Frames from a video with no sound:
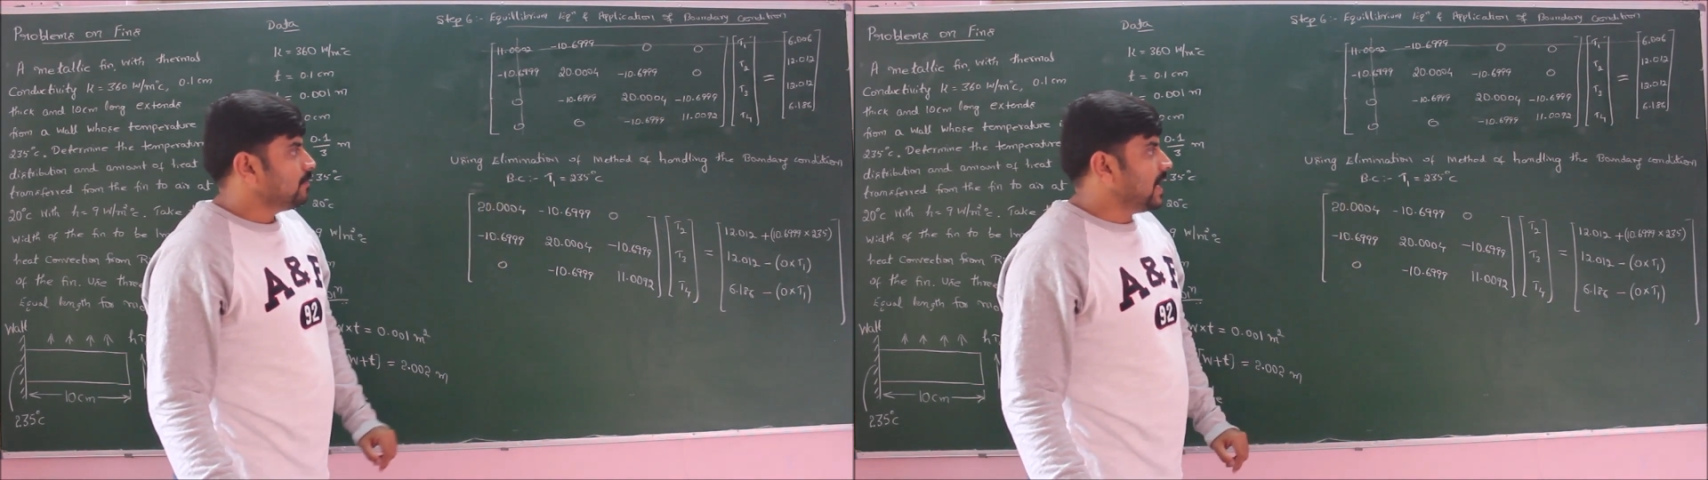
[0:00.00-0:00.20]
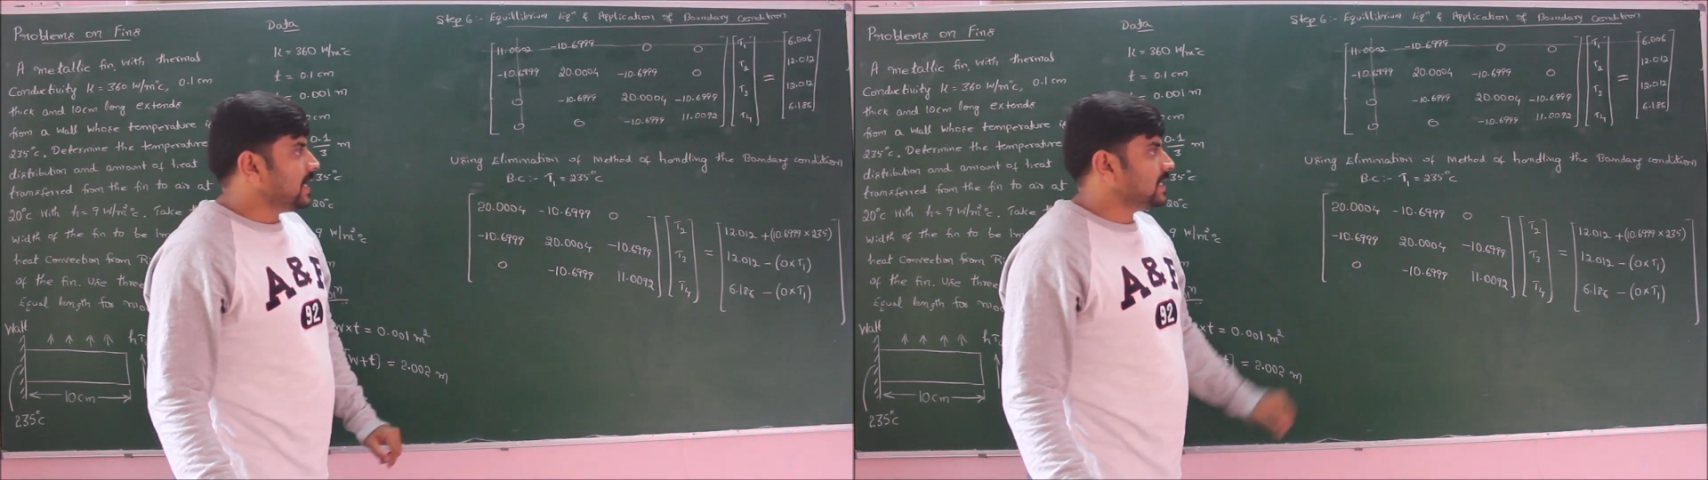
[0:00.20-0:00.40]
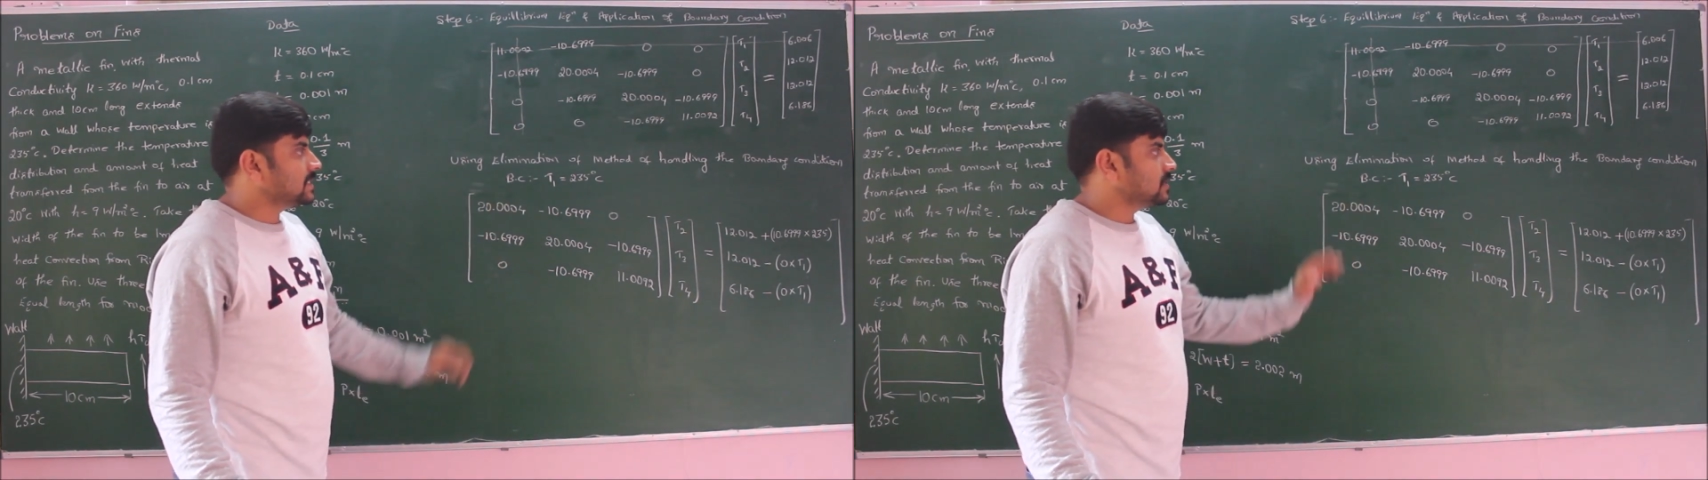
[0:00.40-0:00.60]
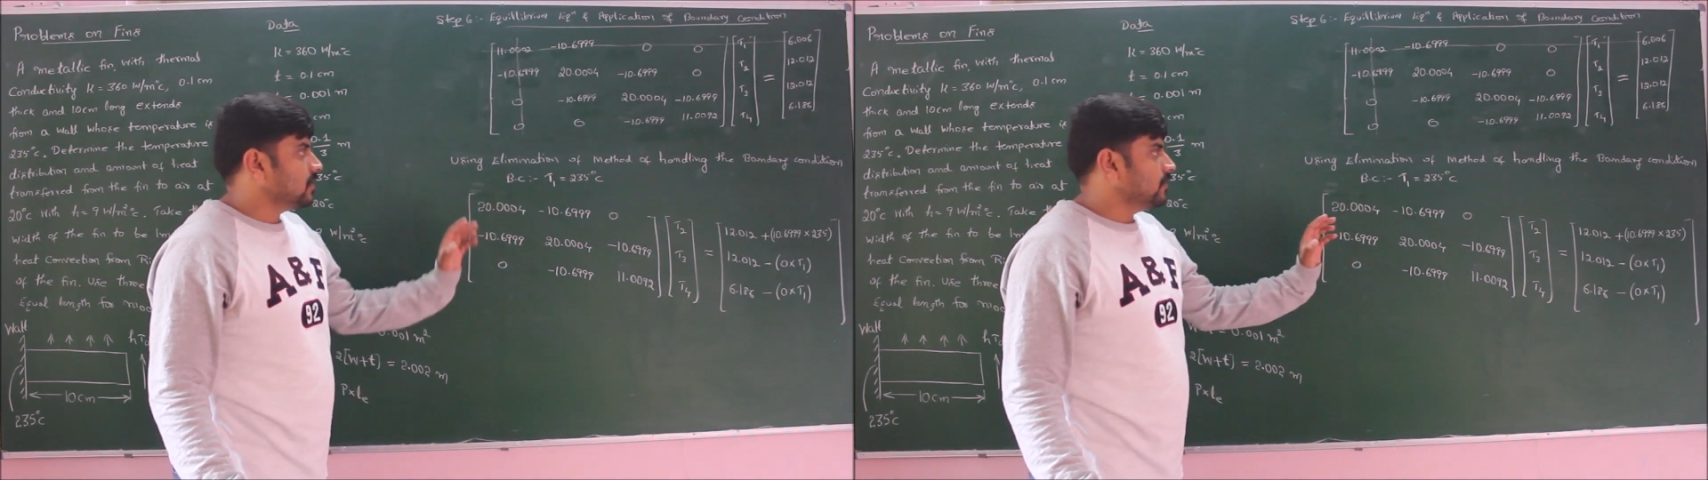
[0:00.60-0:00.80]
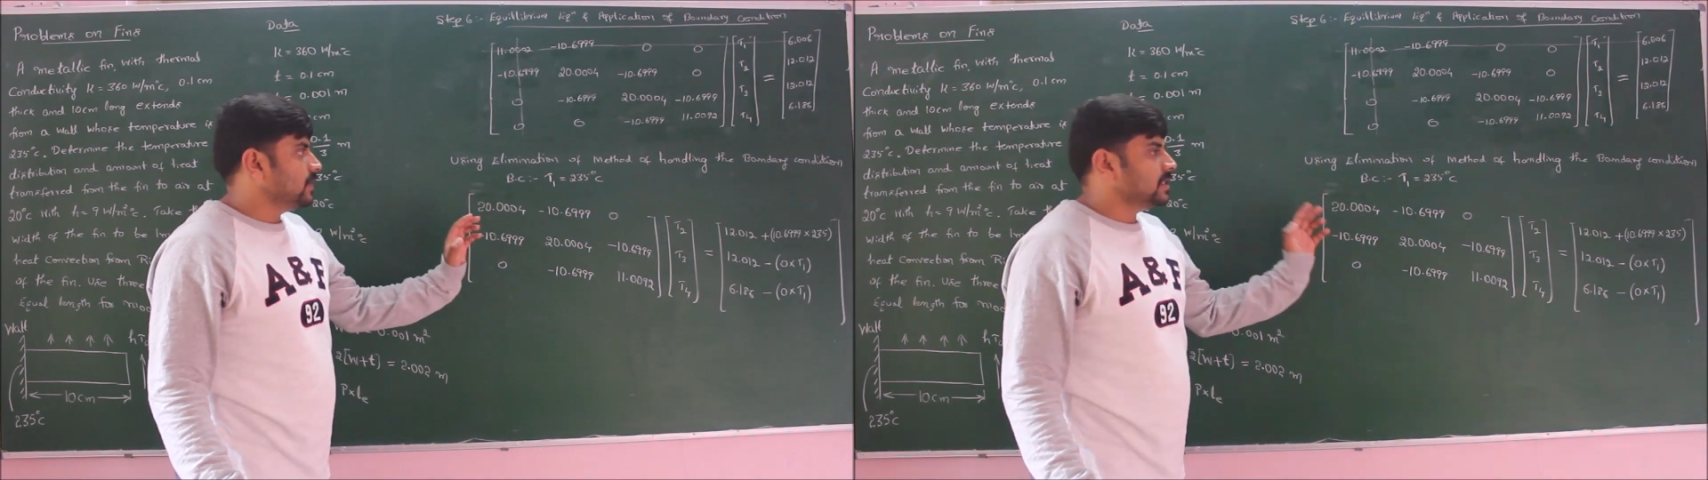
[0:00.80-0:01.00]

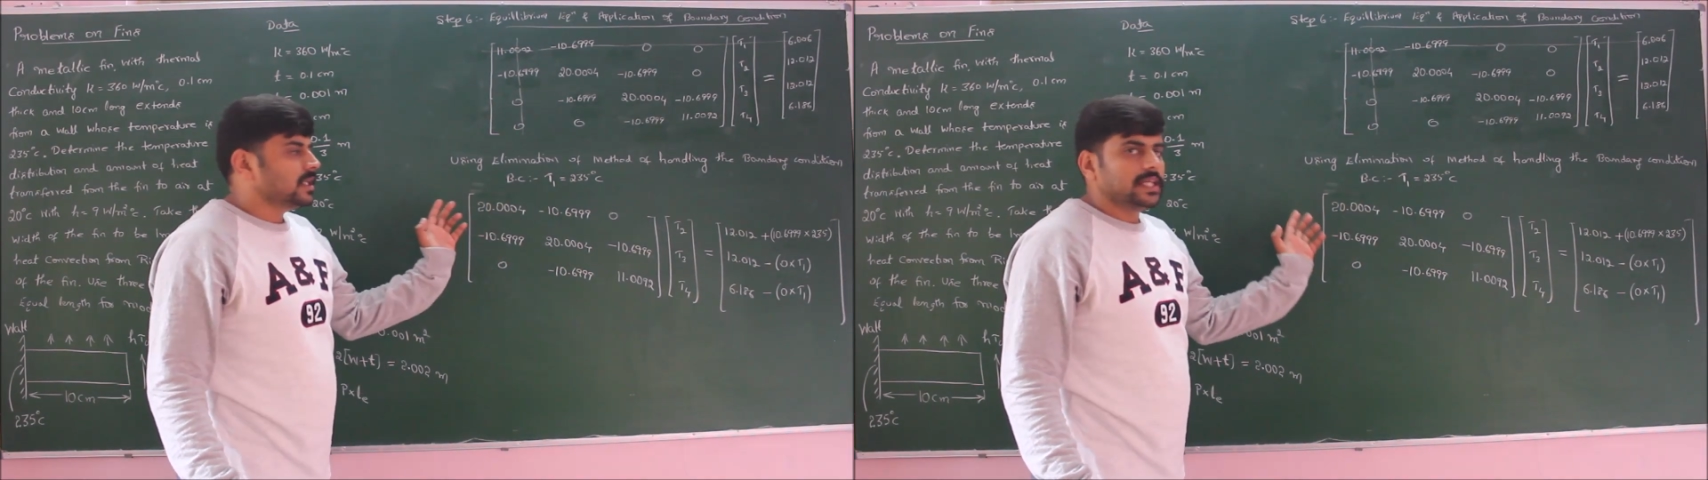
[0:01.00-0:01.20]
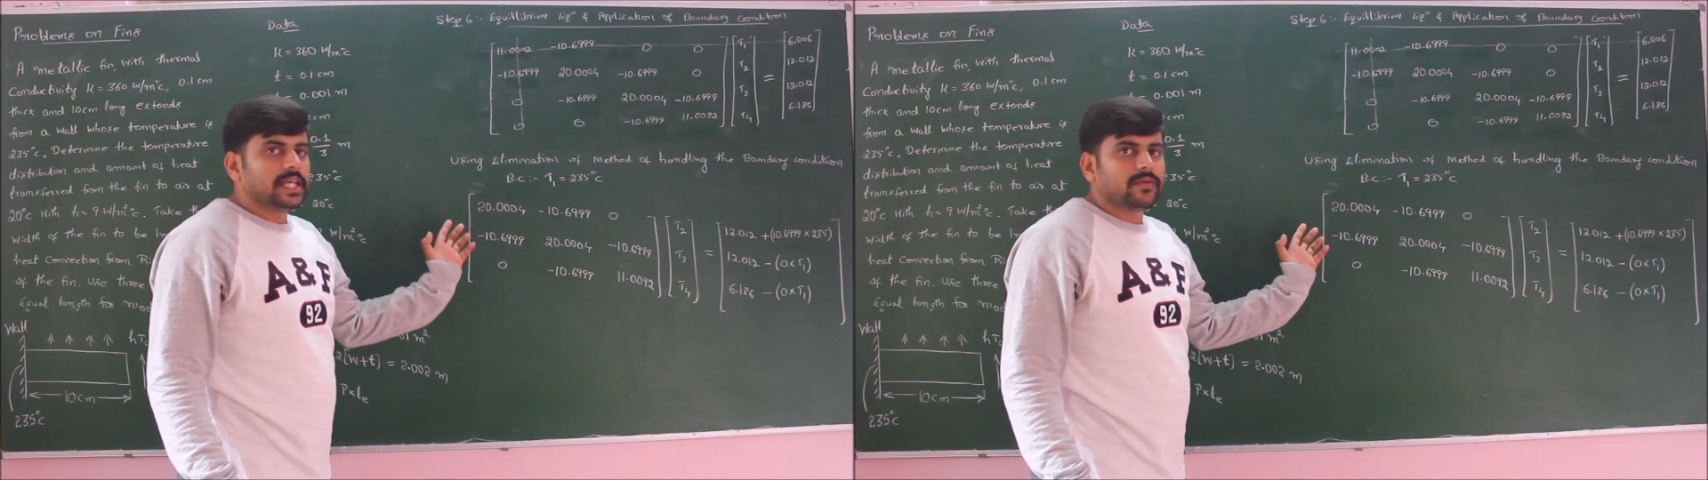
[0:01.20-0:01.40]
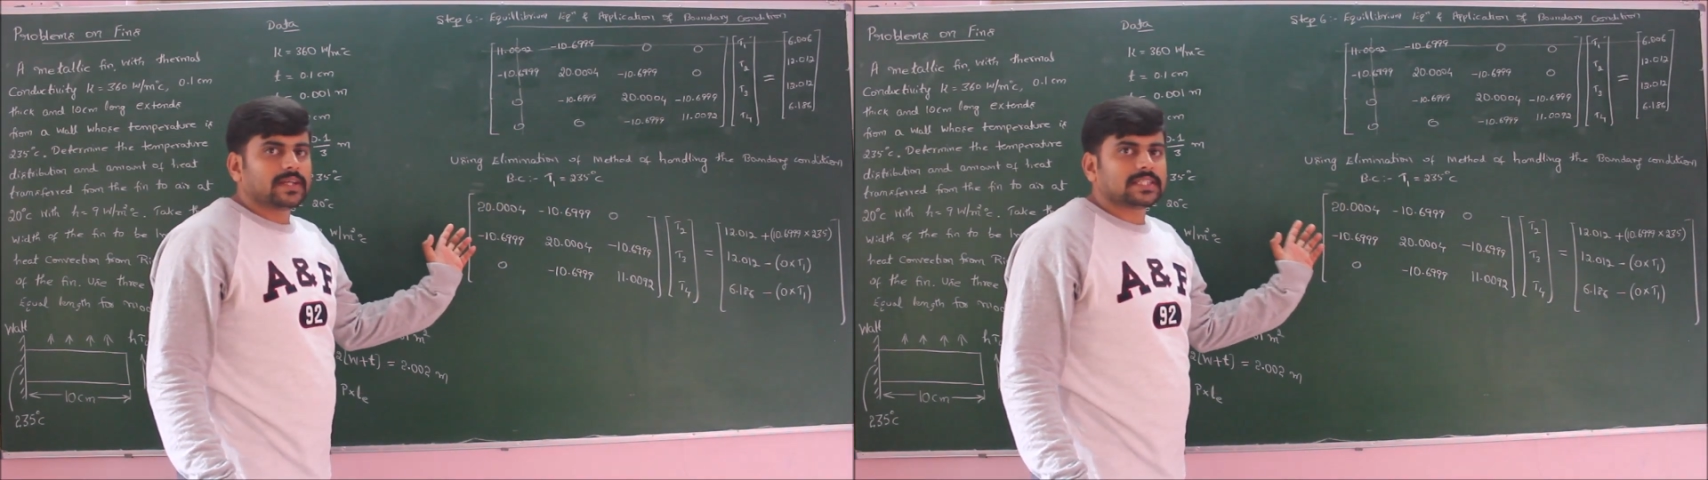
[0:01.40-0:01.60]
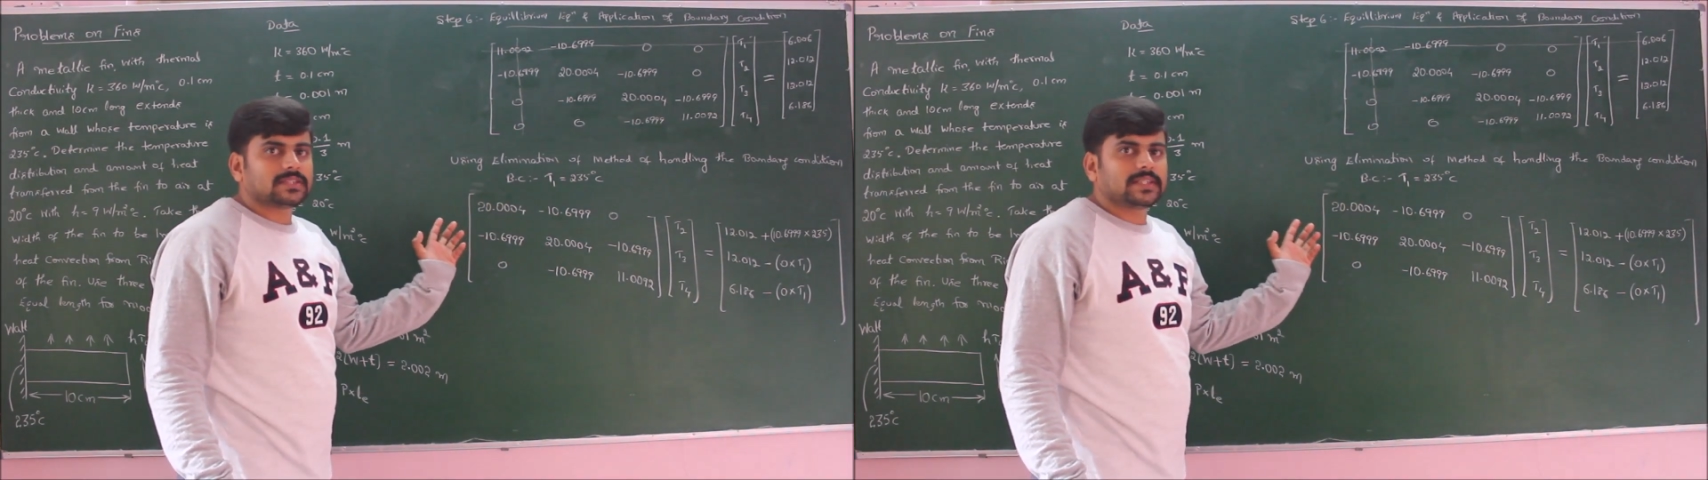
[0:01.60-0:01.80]
matrix with equations